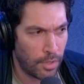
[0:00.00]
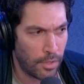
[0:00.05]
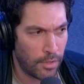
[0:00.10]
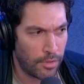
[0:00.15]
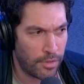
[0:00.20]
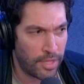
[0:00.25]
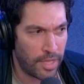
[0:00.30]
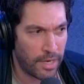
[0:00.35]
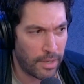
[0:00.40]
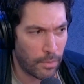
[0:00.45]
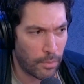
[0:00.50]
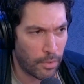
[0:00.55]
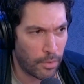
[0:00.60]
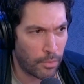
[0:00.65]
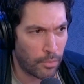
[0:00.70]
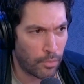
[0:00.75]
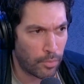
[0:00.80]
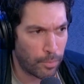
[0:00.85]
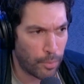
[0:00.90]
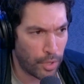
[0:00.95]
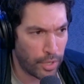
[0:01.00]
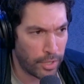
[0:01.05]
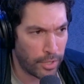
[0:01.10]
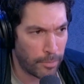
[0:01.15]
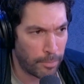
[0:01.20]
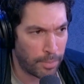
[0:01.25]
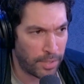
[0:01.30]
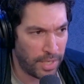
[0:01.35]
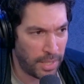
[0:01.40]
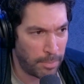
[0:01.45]
there were real
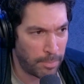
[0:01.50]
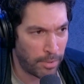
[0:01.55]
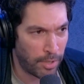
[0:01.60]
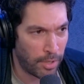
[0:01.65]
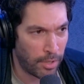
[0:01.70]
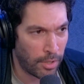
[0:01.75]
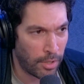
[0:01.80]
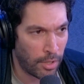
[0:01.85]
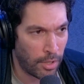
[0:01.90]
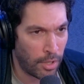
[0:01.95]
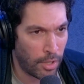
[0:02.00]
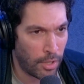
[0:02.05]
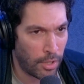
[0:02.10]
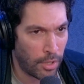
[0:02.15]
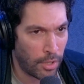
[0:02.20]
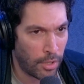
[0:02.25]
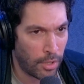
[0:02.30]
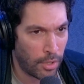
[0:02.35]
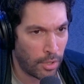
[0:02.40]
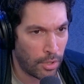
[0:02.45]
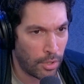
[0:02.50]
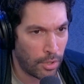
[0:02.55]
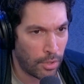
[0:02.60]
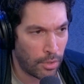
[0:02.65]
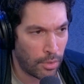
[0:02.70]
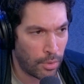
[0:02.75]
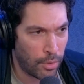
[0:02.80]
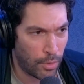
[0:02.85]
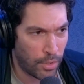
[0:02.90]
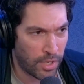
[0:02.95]
people
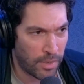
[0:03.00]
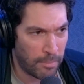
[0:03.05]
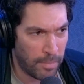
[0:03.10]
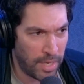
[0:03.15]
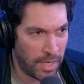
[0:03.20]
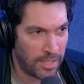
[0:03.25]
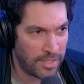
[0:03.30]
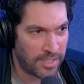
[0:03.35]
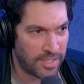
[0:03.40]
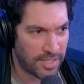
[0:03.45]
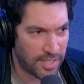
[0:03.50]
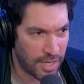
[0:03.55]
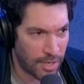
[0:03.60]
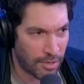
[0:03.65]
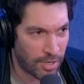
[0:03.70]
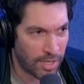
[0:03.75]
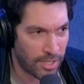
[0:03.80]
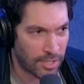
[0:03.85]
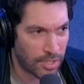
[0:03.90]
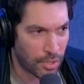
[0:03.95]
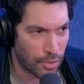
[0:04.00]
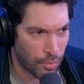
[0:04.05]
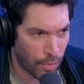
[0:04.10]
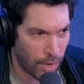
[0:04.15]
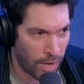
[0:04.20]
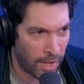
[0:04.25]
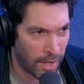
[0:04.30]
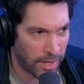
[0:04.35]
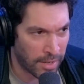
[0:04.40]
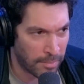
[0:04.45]
who committed serious
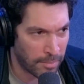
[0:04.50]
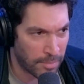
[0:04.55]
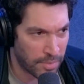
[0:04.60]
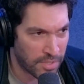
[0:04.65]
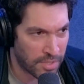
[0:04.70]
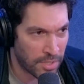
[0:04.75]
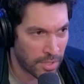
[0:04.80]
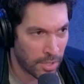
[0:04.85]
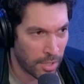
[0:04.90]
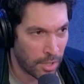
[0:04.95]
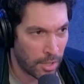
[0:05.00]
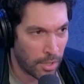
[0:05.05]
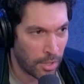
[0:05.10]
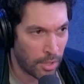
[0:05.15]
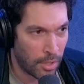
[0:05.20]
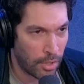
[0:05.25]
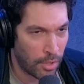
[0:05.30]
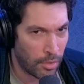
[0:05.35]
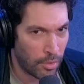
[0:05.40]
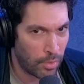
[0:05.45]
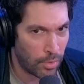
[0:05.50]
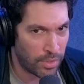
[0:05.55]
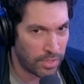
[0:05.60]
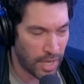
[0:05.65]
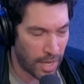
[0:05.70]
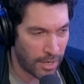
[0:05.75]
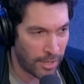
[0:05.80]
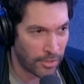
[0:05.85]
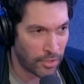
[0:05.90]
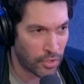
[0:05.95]
crimes who
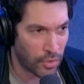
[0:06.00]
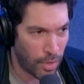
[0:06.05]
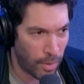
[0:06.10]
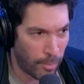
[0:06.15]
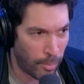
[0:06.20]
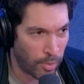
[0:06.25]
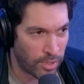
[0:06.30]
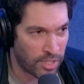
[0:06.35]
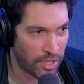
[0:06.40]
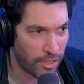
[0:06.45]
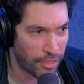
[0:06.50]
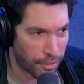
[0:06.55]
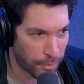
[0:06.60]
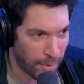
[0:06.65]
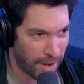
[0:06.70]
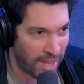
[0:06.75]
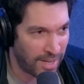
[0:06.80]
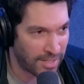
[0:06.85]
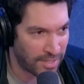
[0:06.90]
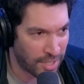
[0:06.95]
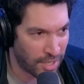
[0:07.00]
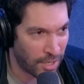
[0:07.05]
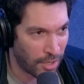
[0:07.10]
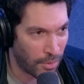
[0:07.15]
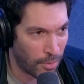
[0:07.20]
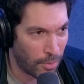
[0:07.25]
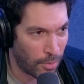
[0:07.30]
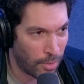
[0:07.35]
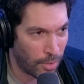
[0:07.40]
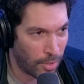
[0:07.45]
Donald Trump was a threat to.
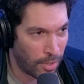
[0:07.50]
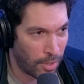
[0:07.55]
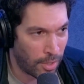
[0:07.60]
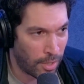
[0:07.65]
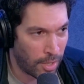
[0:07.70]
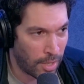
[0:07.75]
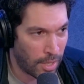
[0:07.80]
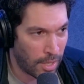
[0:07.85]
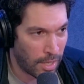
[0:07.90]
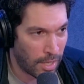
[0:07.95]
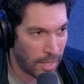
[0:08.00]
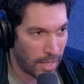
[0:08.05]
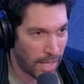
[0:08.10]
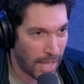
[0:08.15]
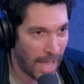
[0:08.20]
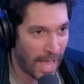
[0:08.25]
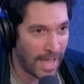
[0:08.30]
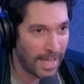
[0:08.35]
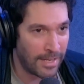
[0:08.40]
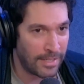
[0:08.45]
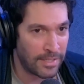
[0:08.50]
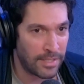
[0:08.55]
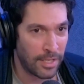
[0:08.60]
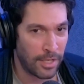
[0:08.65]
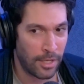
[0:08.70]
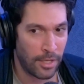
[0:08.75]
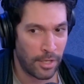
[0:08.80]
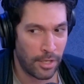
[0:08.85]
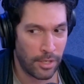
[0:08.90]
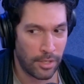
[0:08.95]
And
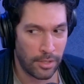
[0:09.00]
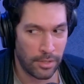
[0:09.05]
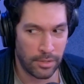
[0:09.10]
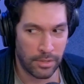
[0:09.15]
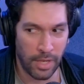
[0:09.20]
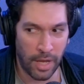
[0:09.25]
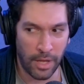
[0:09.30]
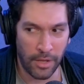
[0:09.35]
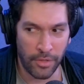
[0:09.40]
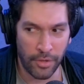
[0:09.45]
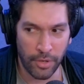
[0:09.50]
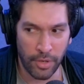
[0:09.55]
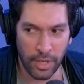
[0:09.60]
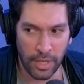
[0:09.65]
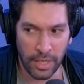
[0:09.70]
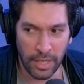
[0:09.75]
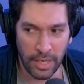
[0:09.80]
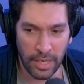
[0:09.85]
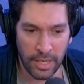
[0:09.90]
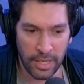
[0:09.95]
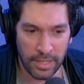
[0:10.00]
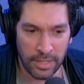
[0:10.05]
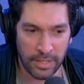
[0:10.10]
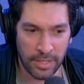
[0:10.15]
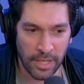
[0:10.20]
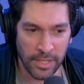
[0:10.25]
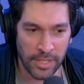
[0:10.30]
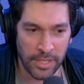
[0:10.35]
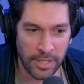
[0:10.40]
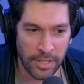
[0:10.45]
do, there, it, it
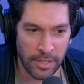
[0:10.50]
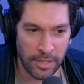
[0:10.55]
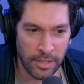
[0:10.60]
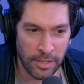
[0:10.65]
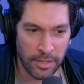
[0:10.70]
doesn't